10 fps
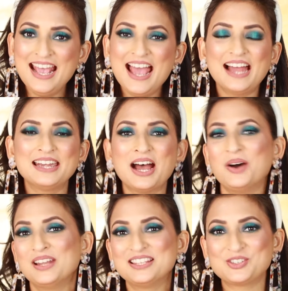And now
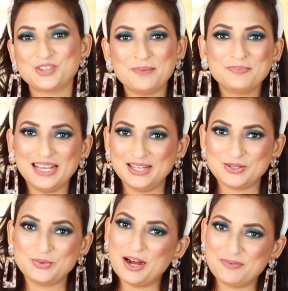let's jump
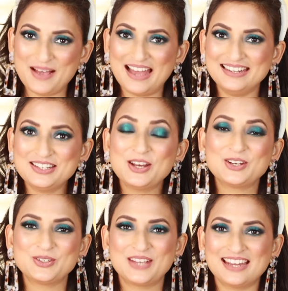into our palette
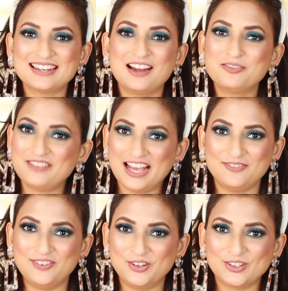to get our
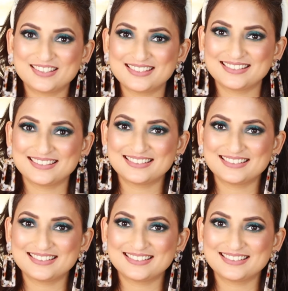5 looks.